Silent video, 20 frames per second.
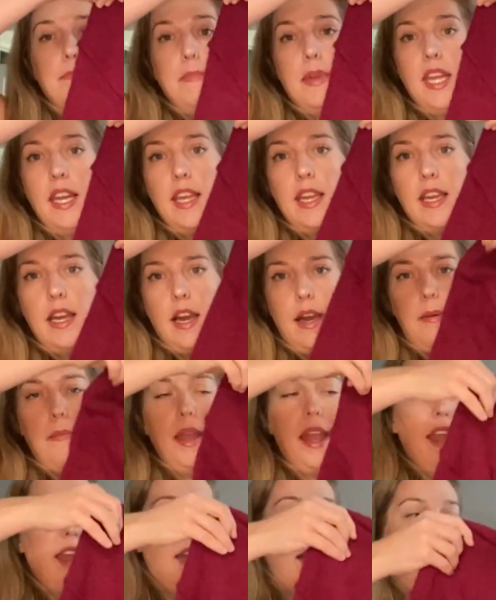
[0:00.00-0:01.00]
medium
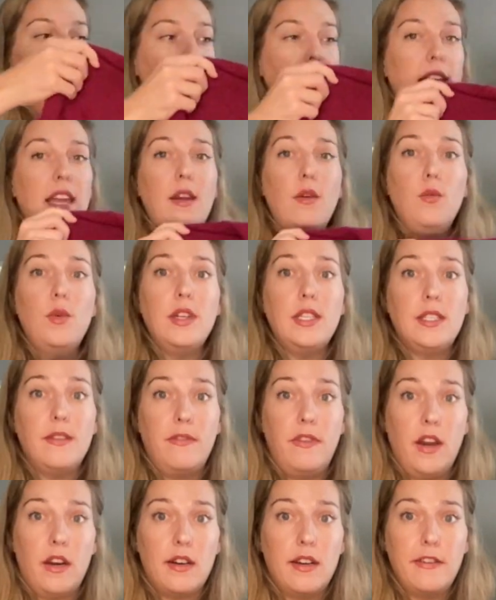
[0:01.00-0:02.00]
and it was
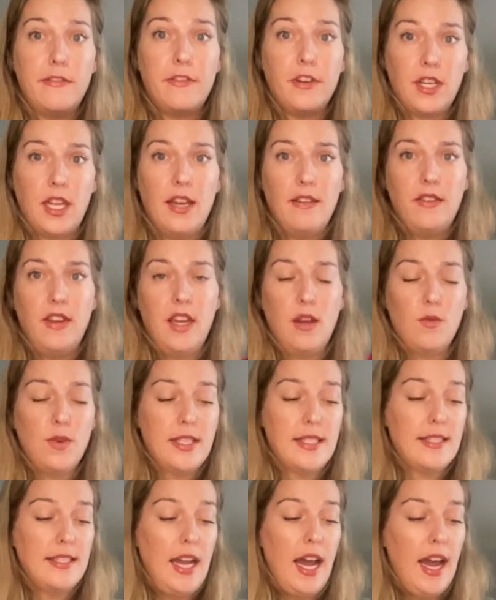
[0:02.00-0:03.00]
very forgiving
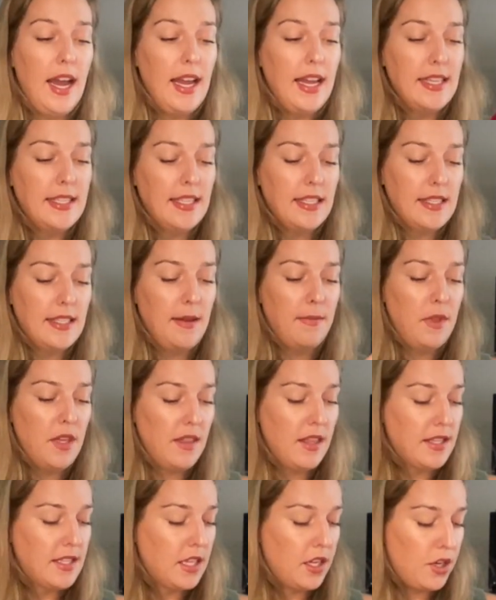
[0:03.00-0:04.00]
with size. It's something
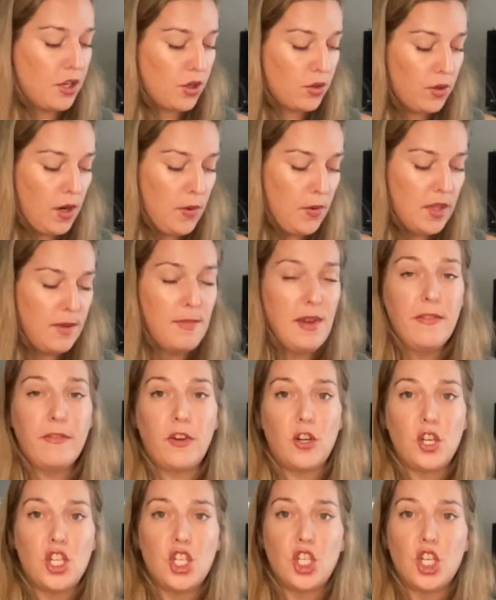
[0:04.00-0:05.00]
that's gonna grow with me
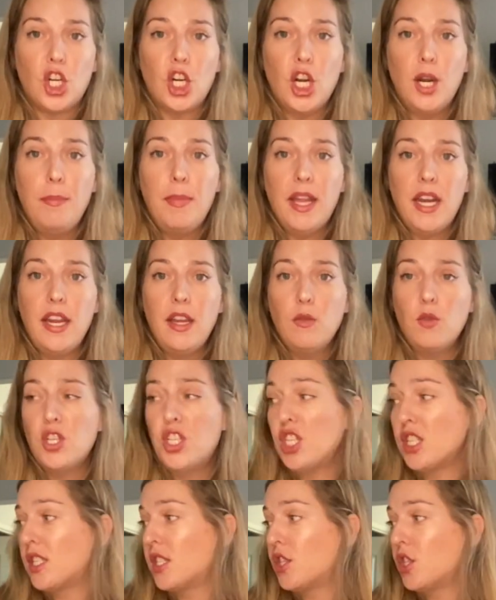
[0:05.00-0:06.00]
for sure, but it was
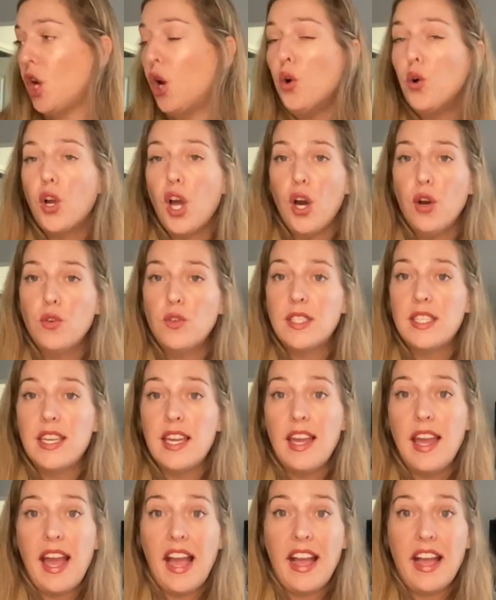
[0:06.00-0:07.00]
just so
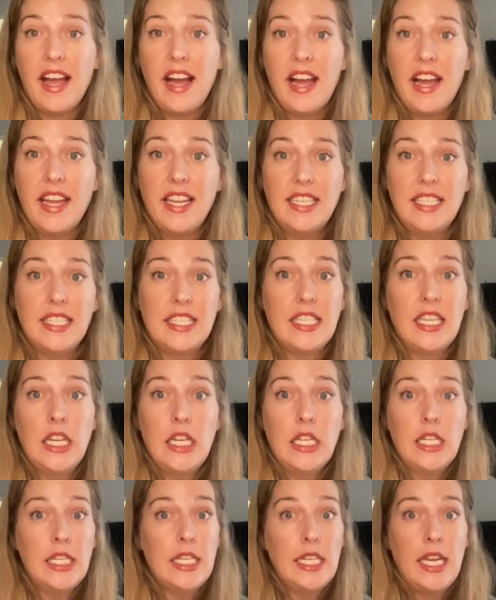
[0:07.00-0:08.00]
cozy and
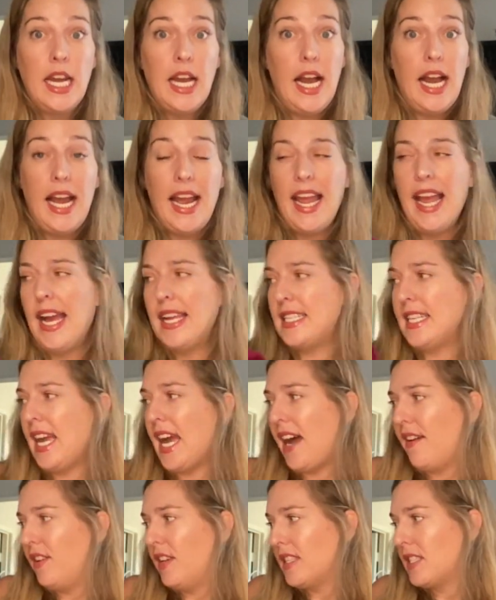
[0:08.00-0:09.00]
I had to
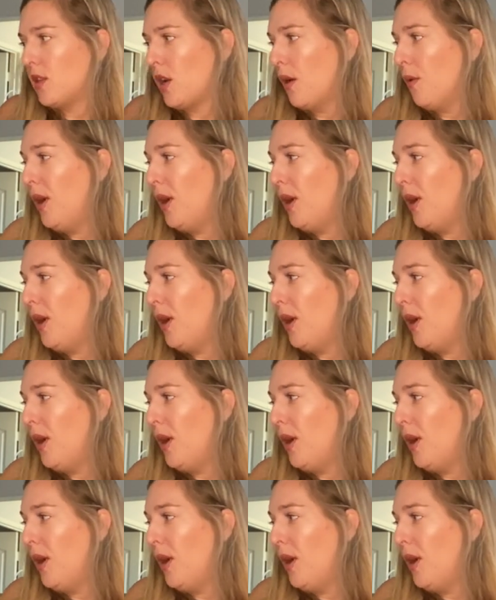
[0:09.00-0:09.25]
have it. So I